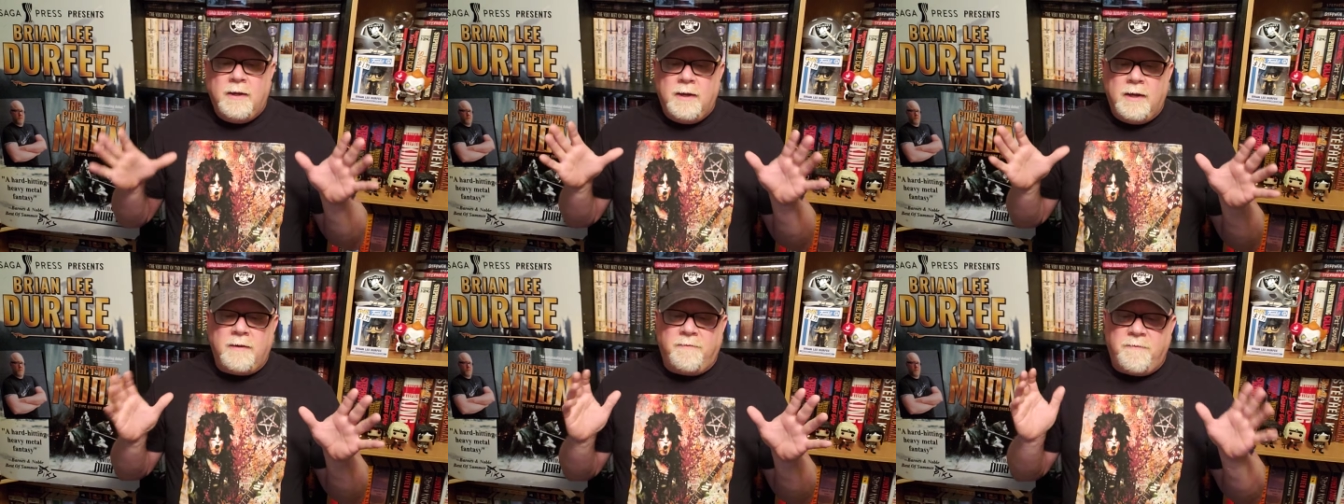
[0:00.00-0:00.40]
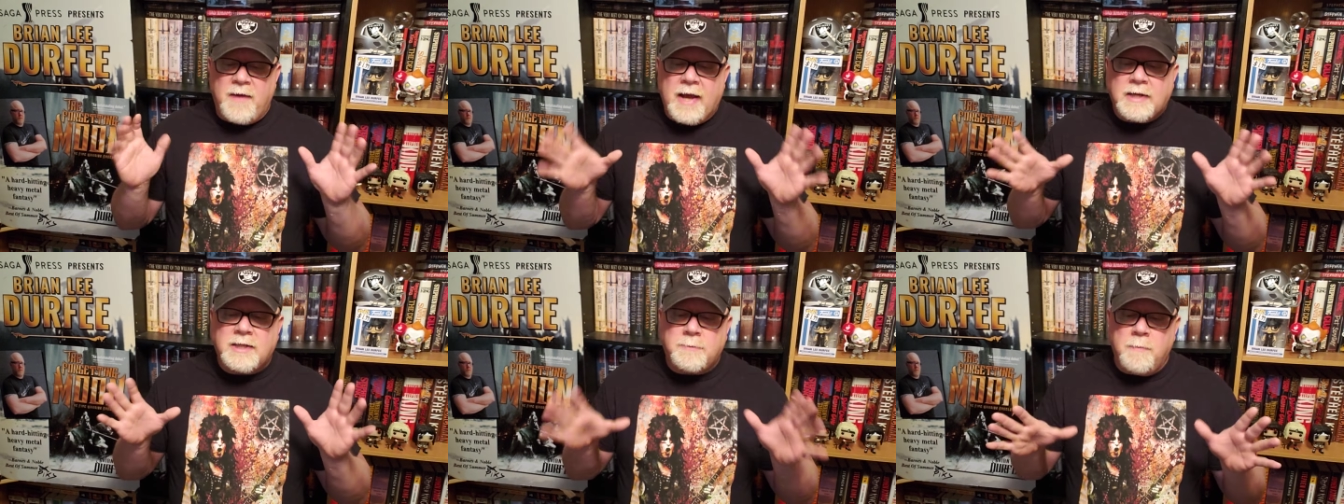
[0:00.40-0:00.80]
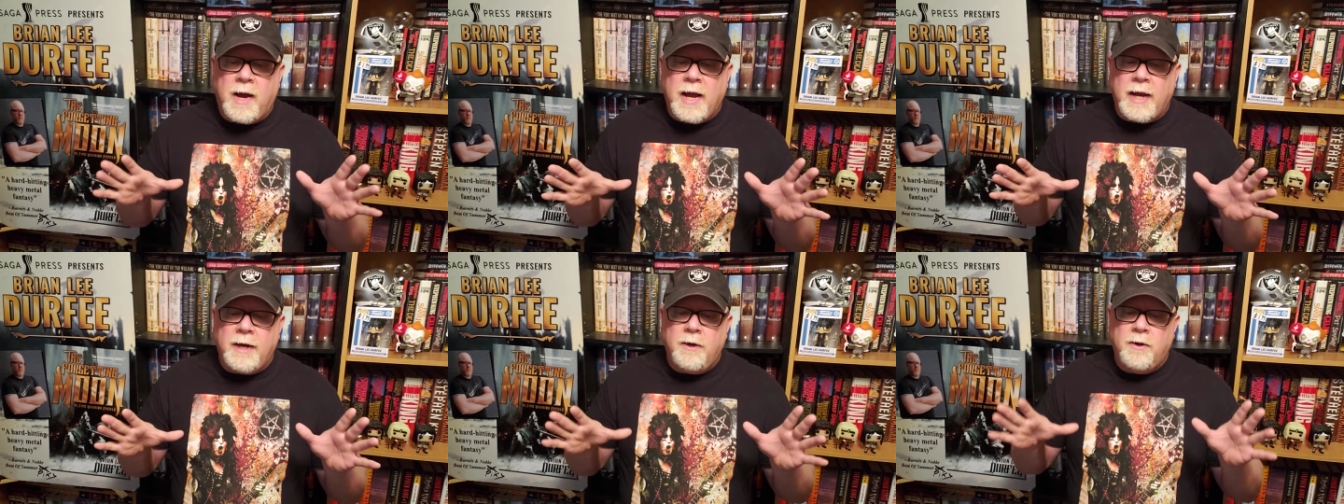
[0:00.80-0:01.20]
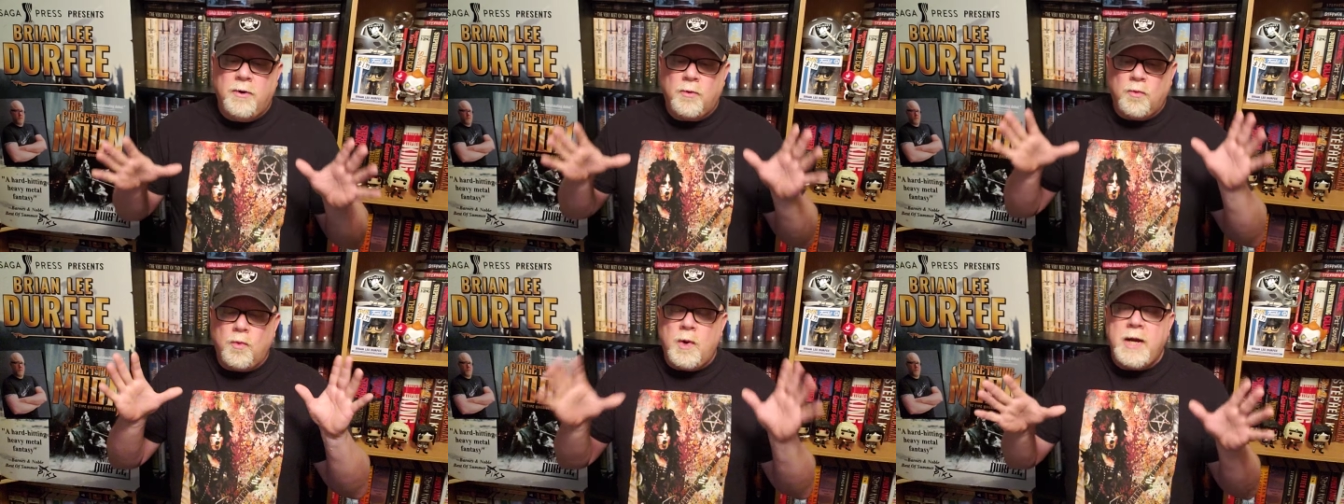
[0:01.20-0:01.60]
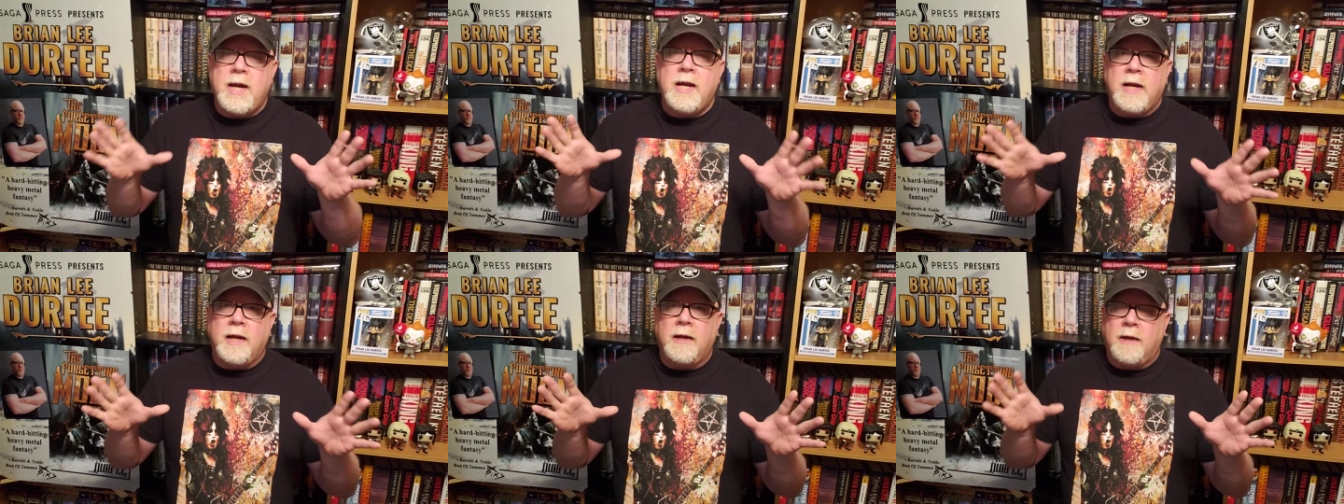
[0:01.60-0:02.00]
It affects my
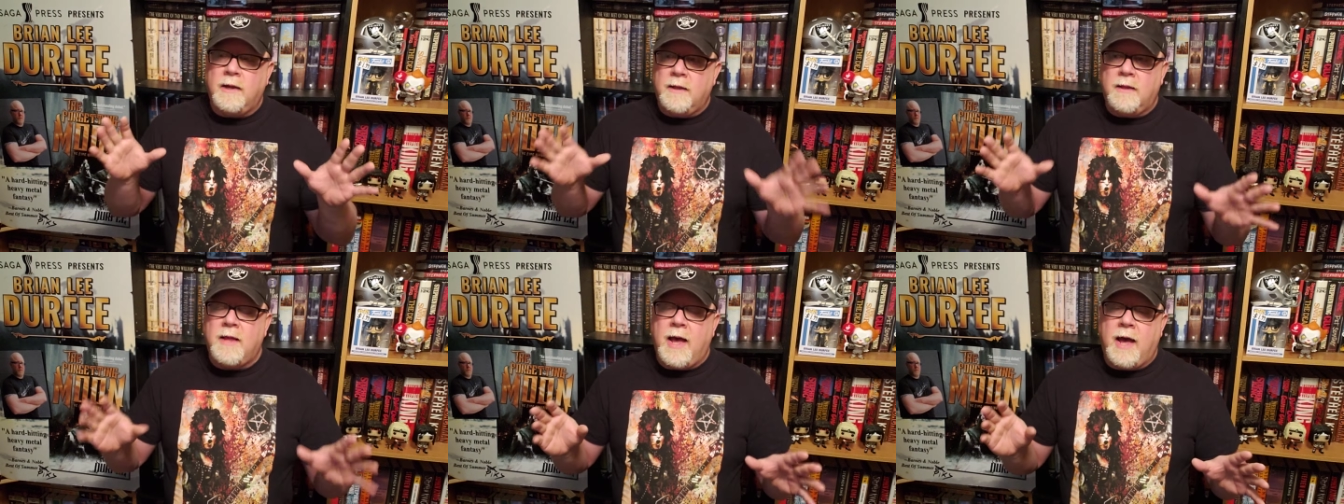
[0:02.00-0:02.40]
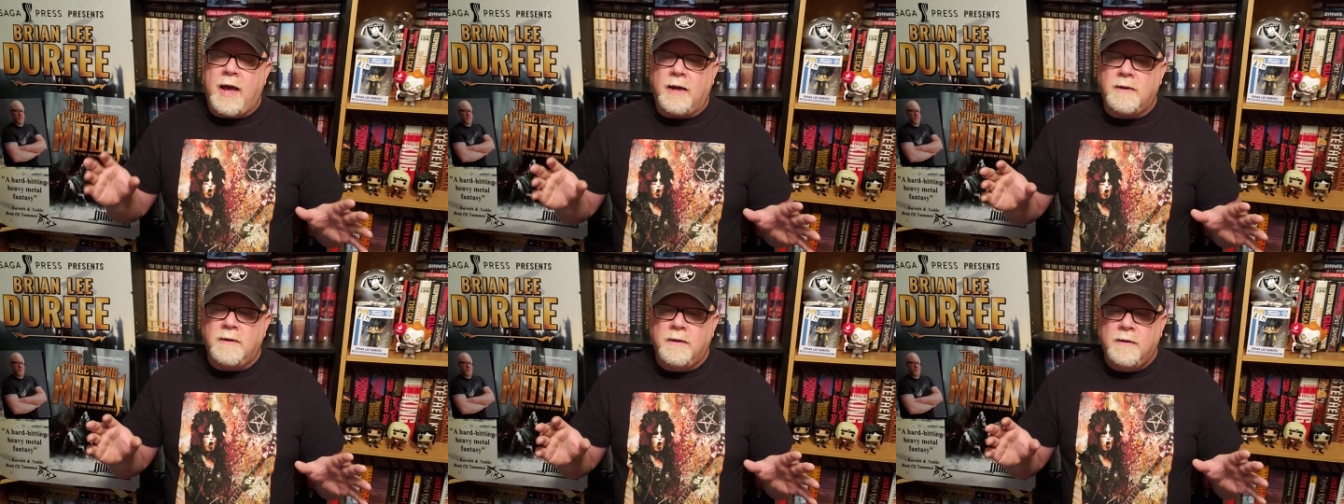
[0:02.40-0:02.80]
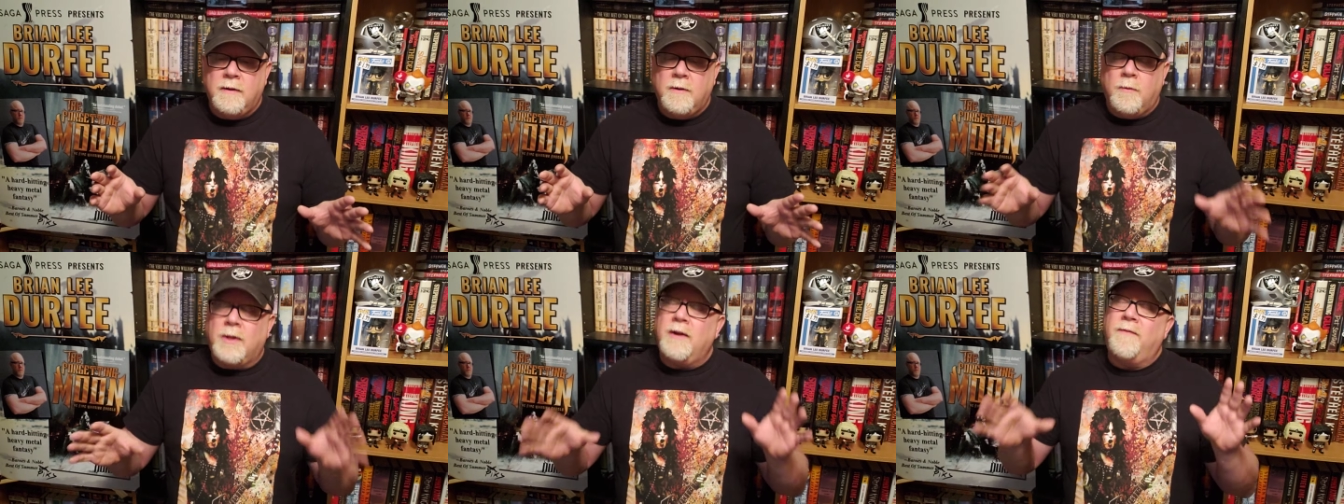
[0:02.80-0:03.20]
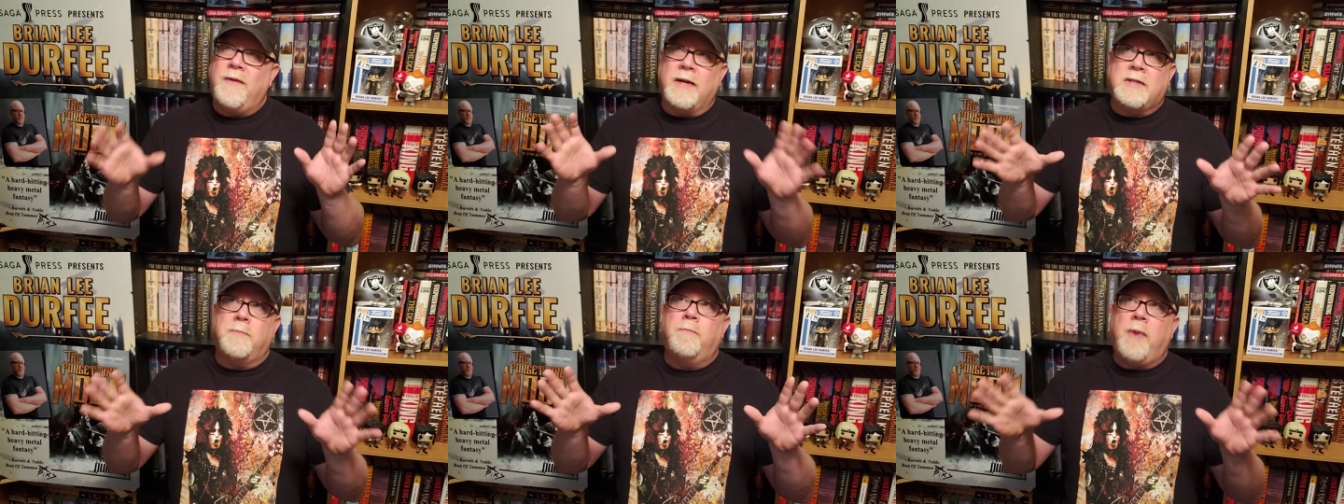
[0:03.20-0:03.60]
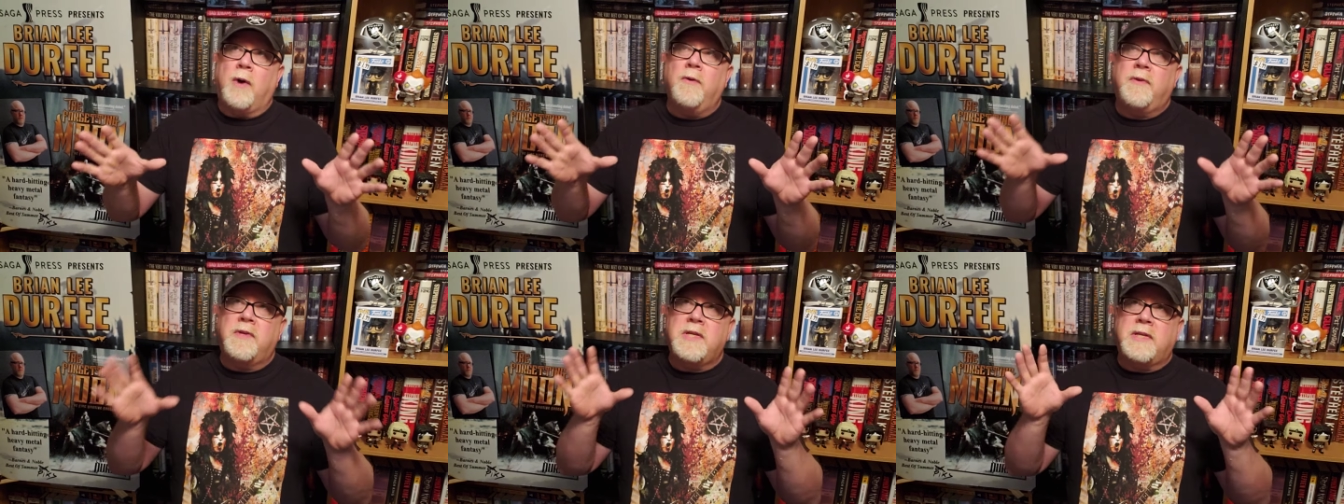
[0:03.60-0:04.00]
reading in that, well, it affects
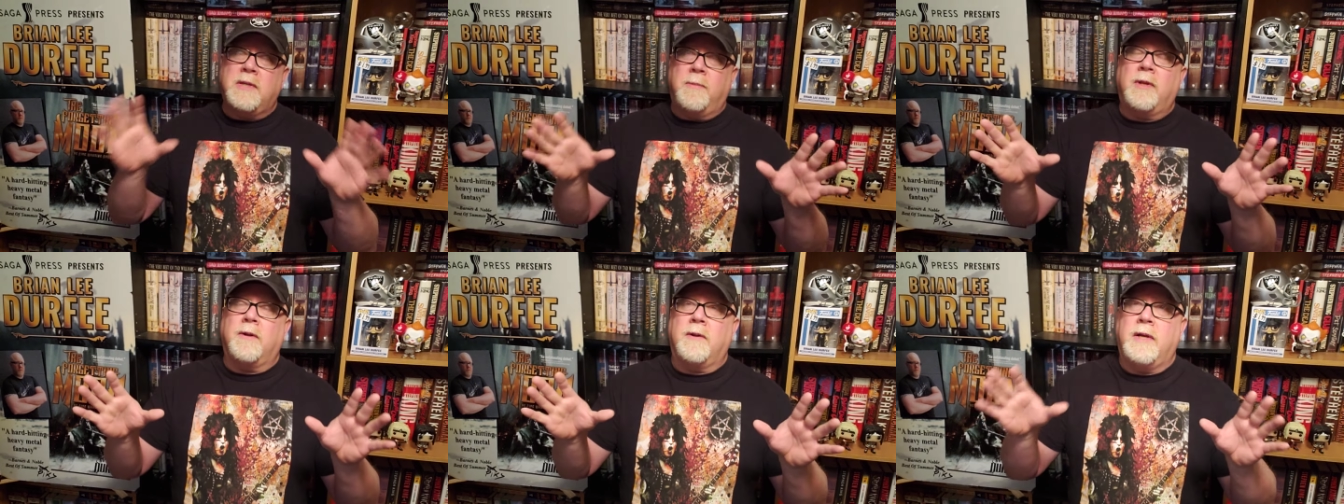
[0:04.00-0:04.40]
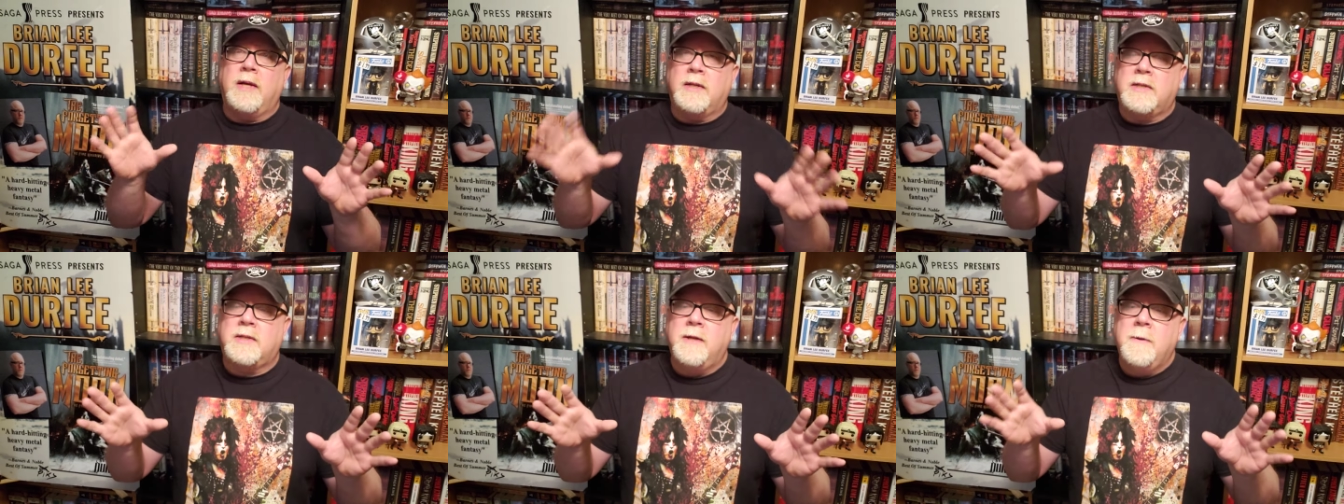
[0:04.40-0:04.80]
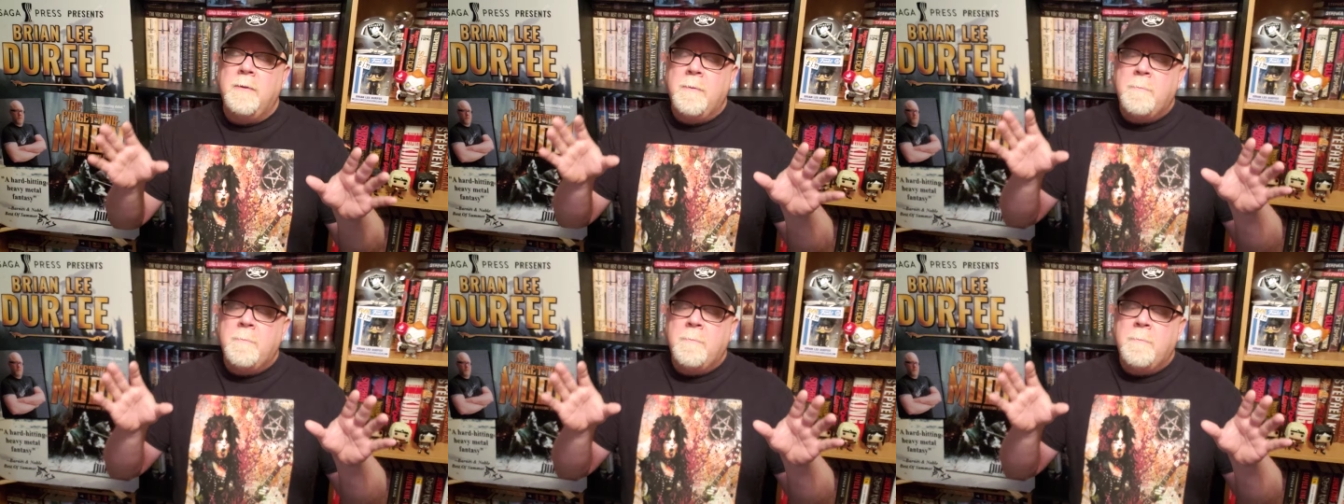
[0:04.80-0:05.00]
both similarly. It's,